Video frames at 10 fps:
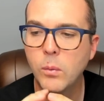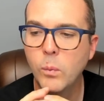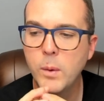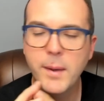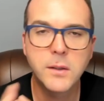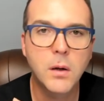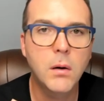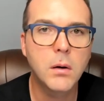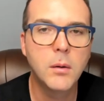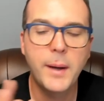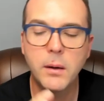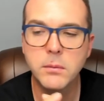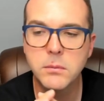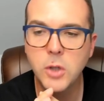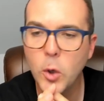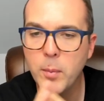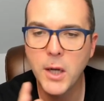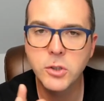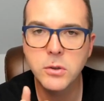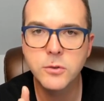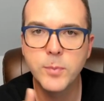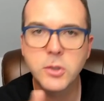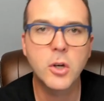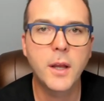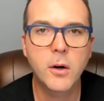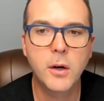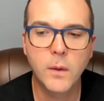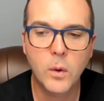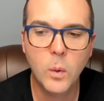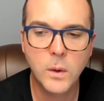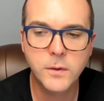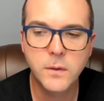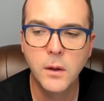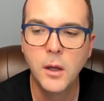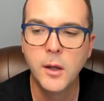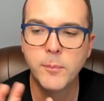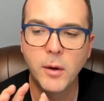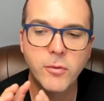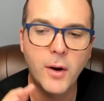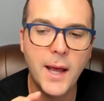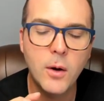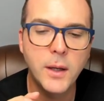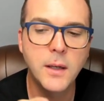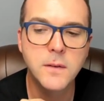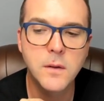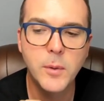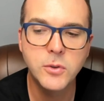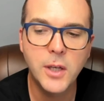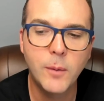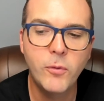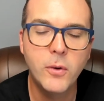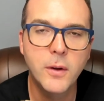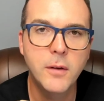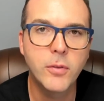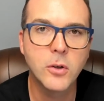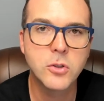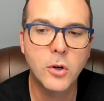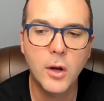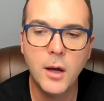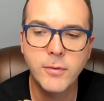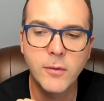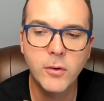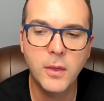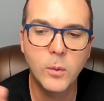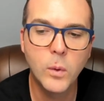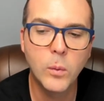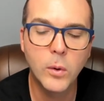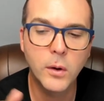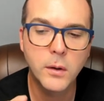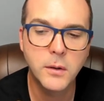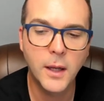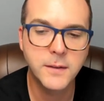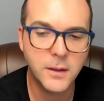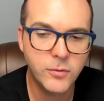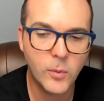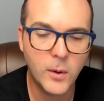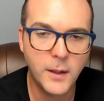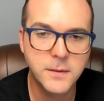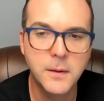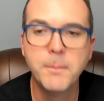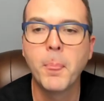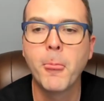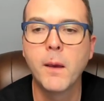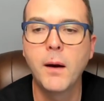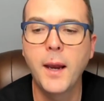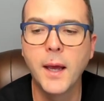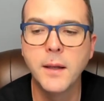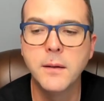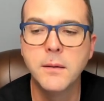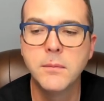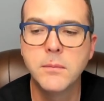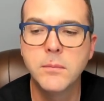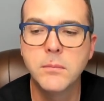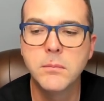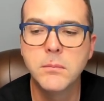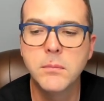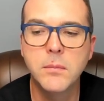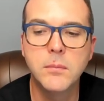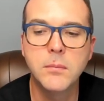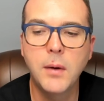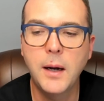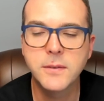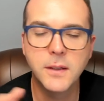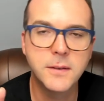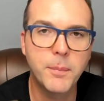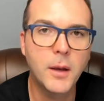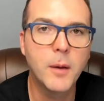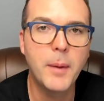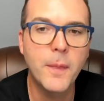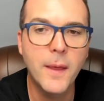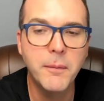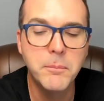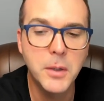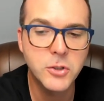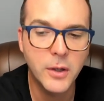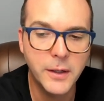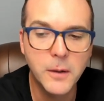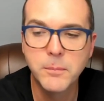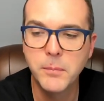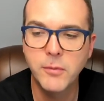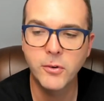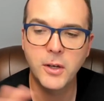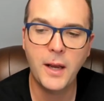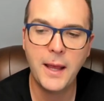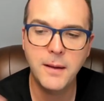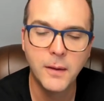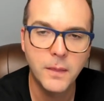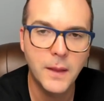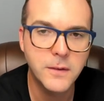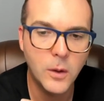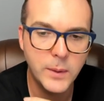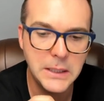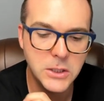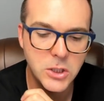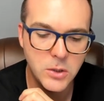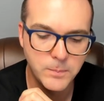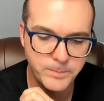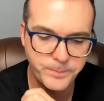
We may talk about Go modules much later in the course, but for now, it is the most helpful. If they're turned off, everything will work nicely for us. And I'll say something about that much later. But for today, that's all we need to do.